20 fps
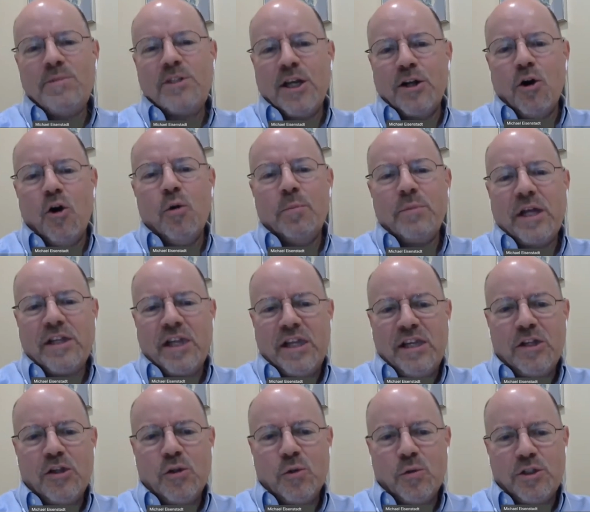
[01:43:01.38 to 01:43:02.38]
at home that they
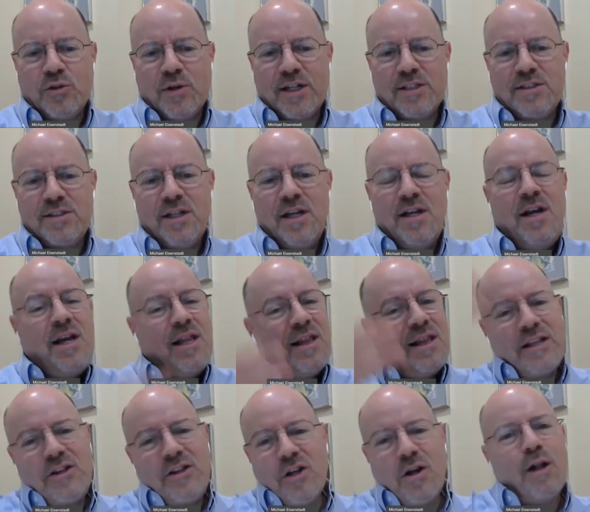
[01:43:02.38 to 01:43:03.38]
need to address,
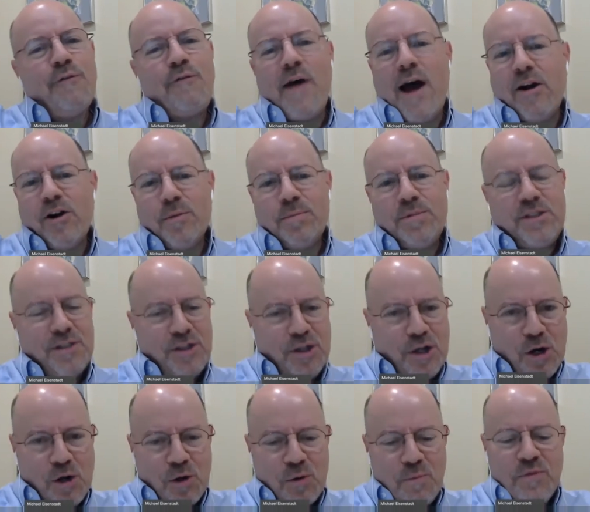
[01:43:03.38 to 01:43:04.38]
like the Gulf Arabs, you
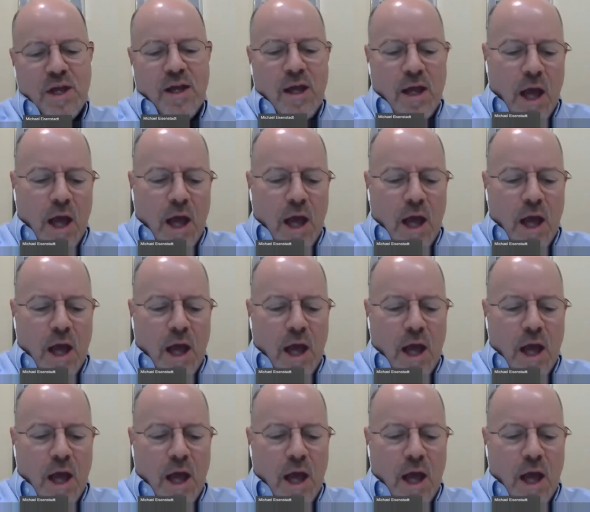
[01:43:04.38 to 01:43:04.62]
know.